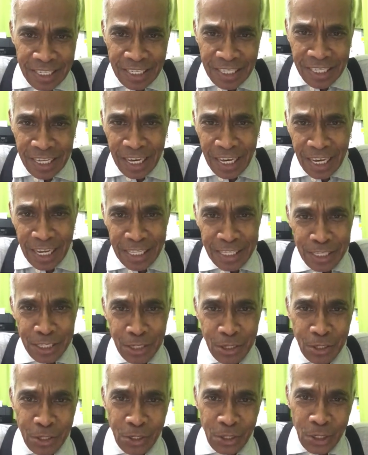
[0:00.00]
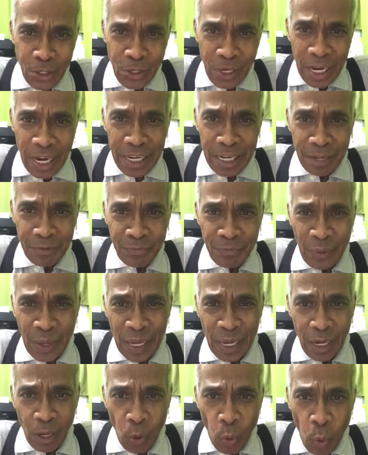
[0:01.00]
that you kind of
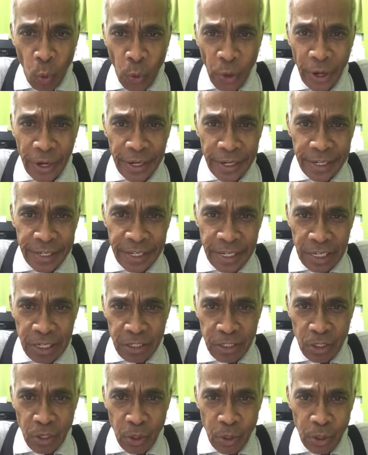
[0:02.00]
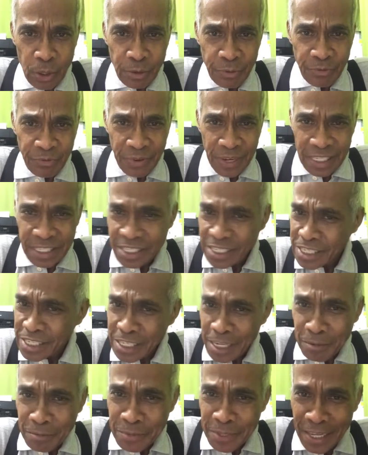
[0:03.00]
feel weird or fuzzy
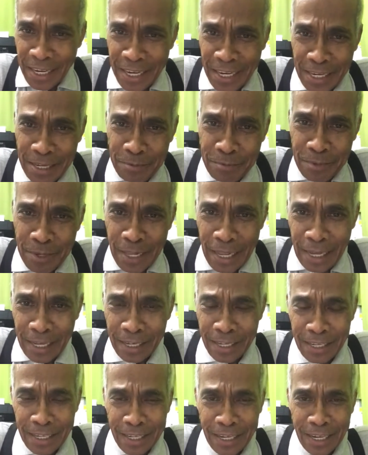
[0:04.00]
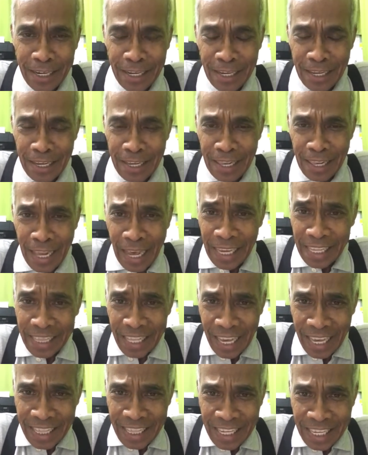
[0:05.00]
sometimes, like
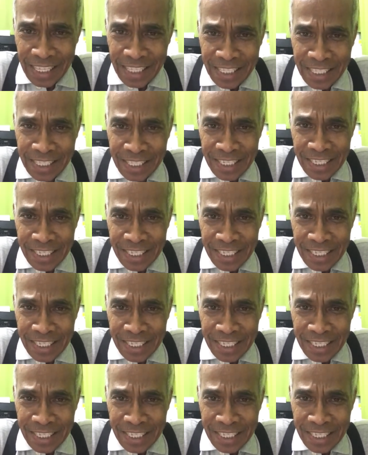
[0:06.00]
lightheaded,